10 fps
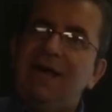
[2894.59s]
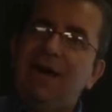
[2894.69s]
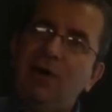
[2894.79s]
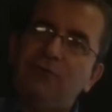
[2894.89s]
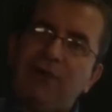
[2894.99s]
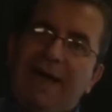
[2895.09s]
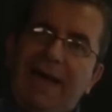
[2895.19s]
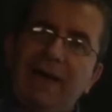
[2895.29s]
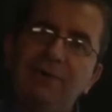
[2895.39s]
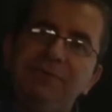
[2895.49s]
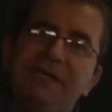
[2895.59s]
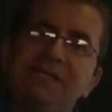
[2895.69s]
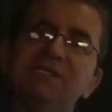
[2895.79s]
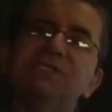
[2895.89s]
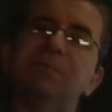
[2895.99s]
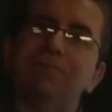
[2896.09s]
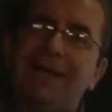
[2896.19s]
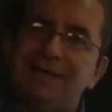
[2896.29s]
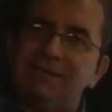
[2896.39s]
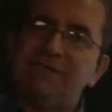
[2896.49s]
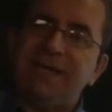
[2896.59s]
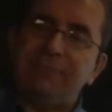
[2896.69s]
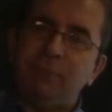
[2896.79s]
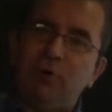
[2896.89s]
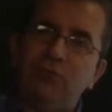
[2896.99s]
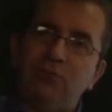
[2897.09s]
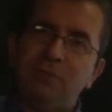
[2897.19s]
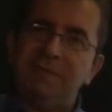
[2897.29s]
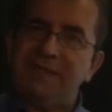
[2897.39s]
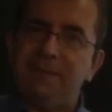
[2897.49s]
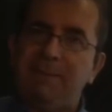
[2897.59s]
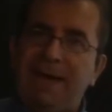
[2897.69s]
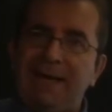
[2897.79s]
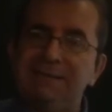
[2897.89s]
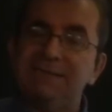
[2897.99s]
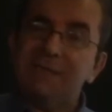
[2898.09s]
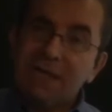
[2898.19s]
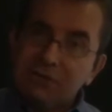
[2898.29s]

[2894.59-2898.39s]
of how these suppliers have performed in the past.